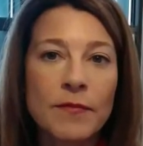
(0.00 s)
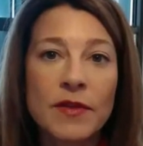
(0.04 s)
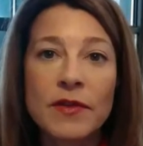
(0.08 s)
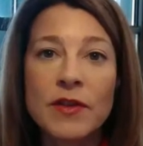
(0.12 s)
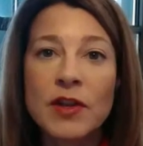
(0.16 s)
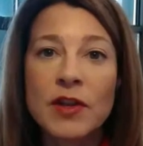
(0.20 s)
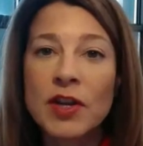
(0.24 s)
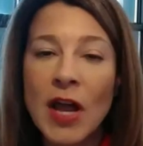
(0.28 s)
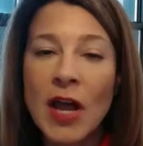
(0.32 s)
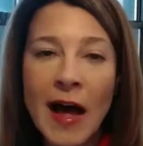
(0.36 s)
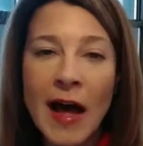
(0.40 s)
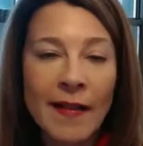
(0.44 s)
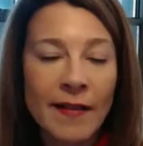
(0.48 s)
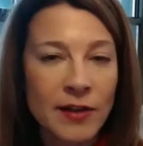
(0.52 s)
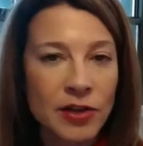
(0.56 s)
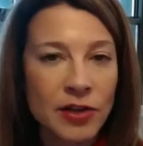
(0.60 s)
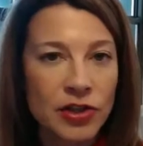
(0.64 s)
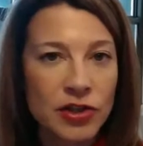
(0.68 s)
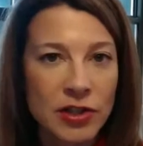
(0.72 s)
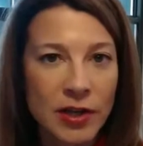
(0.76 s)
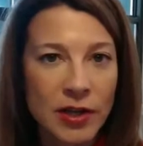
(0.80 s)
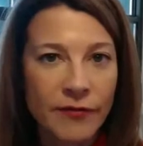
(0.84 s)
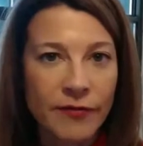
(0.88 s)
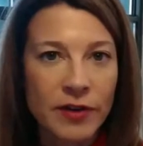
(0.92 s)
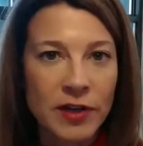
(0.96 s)
the
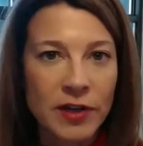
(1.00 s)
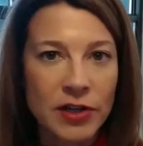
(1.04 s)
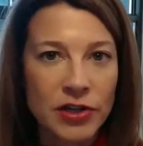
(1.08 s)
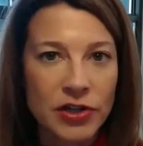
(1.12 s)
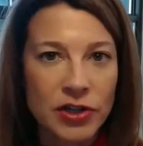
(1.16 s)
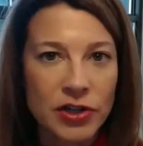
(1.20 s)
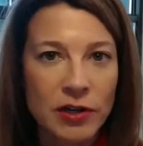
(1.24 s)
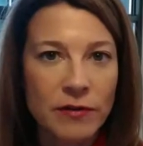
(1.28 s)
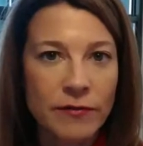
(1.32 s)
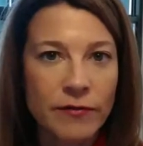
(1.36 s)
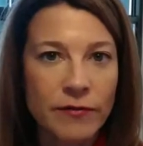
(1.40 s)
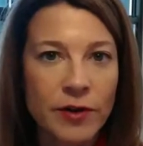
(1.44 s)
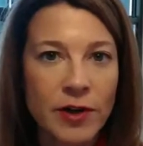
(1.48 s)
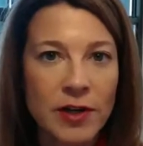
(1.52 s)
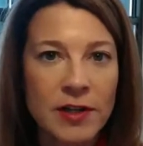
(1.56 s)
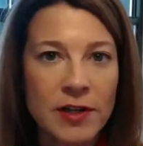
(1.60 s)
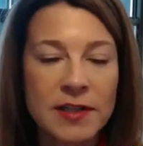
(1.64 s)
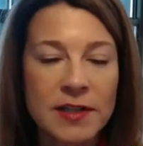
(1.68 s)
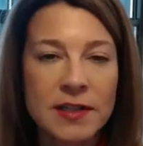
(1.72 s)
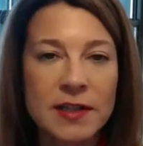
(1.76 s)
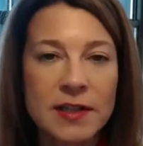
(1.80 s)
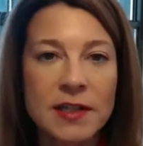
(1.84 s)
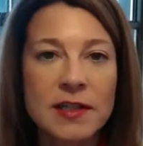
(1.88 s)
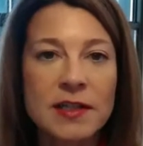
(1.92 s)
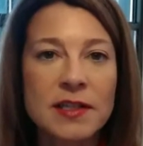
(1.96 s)
knowledge definition, for
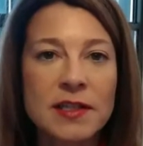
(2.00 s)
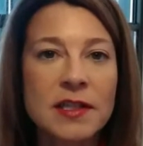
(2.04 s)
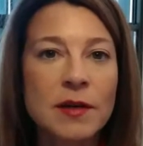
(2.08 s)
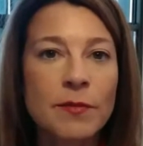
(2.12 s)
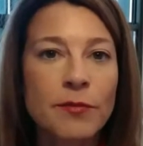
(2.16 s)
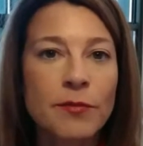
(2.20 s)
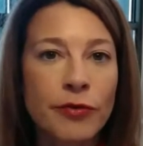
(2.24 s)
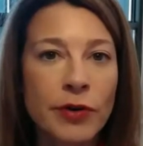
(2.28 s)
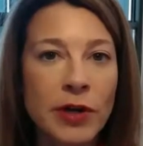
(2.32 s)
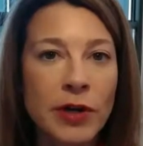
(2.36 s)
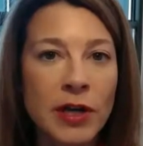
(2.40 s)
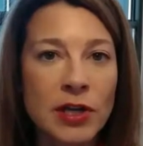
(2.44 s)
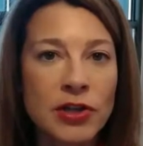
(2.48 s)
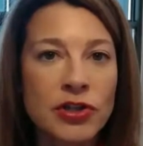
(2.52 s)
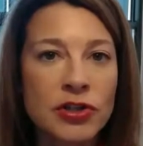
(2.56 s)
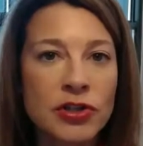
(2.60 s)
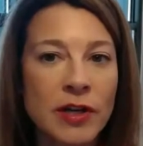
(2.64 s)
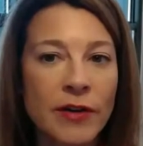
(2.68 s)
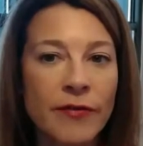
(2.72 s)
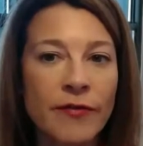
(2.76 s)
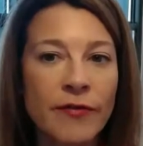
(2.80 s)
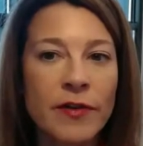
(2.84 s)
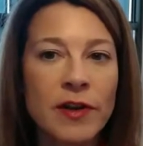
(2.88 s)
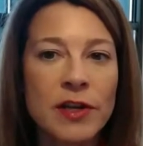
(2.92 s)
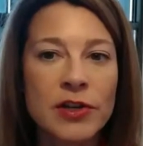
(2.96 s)
instance, the breach
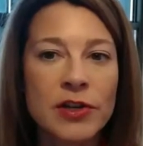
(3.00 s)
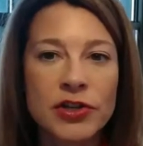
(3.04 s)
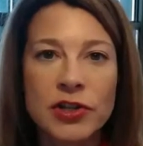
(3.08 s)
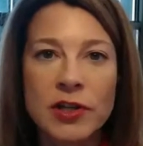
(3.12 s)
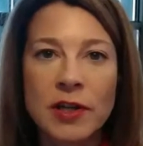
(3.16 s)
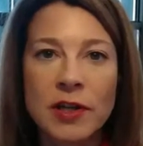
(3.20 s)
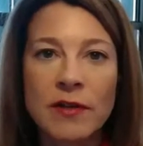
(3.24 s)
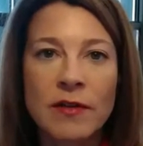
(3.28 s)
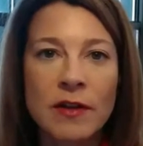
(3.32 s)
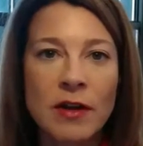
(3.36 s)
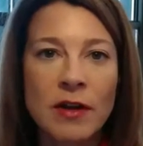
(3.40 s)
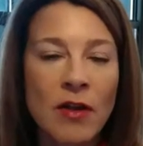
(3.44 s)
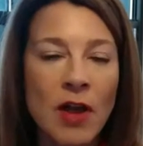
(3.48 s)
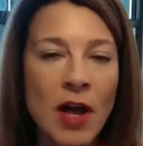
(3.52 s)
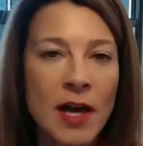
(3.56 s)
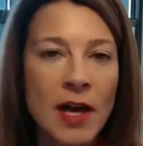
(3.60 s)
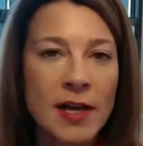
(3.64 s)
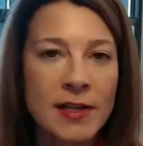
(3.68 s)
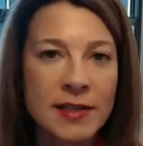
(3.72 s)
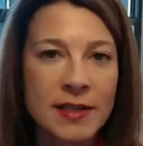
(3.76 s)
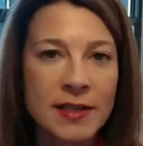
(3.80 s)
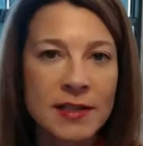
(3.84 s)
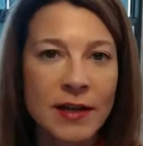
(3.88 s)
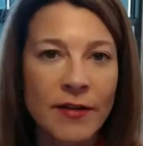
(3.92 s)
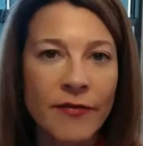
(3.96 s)
definition, the
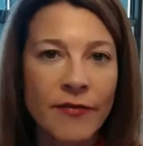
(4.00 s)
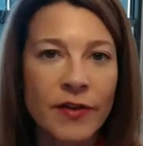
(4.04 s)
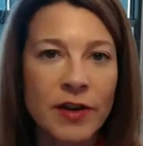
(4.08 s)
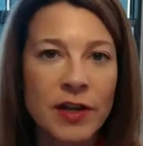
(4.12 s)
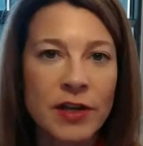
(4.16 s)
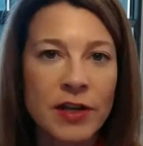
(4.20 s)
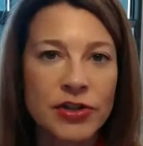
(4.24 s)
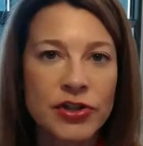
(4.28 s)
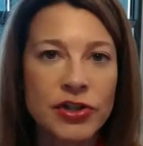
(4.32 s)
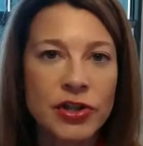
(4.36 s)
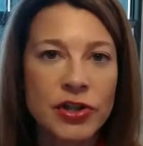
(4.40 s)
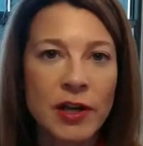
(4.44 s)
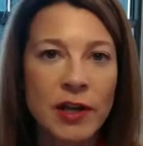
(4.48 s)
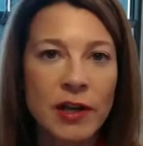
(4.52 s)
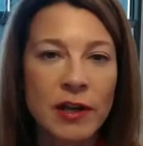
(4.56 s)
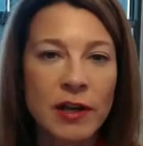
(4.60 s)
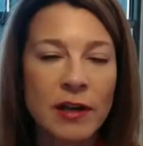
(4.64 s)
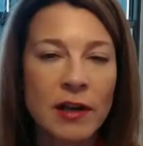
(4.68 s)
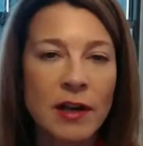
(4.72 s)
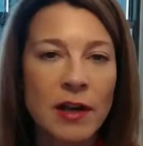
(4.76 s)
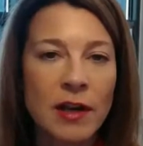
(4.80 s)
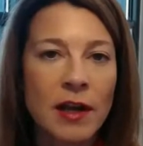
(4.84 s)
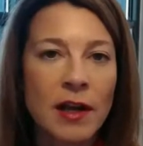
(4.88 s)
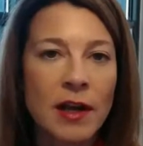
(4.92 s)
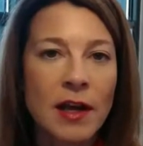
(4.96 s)
loss
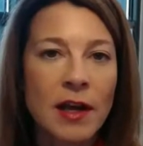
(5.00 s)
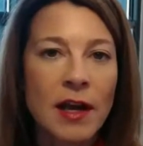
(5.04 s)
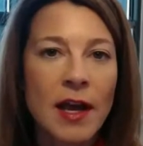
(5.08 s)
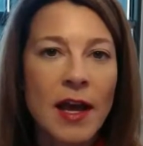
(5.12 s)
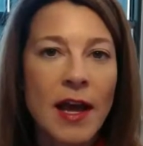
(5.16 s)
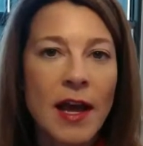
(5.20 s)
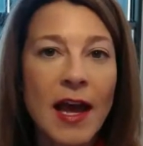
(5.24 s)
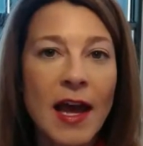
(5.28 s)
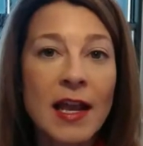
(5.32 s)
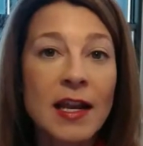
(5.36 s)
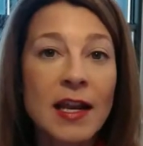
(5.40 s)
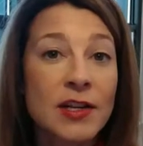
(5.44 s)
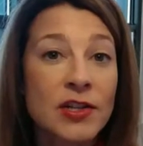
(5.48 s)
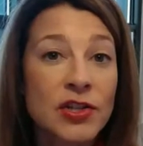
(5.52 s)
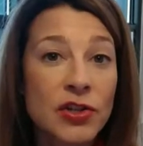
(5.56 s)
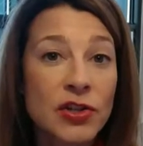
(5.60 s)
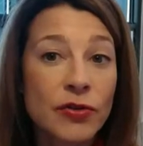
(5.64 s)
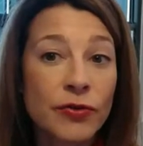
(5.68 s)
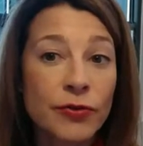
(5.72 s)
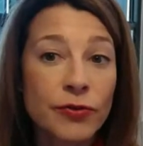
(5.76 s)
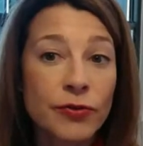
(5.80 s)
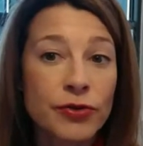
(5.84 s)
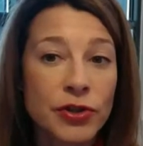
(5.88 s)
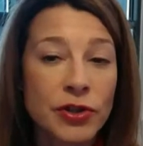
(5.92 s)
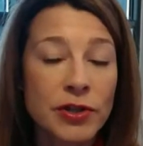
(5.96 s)
definition, and
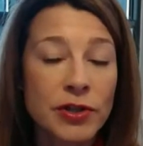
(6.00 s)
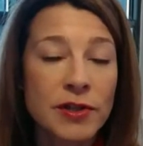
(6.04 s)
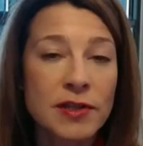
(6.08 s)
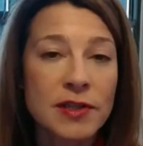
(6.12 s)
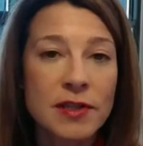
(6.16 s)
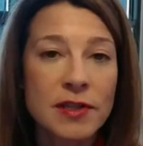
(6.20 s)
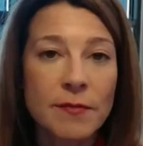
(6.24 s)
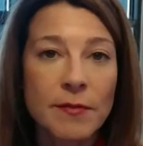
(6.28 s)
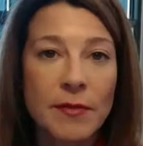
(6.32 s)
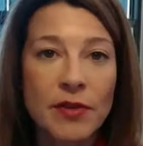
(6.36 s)
exclusions.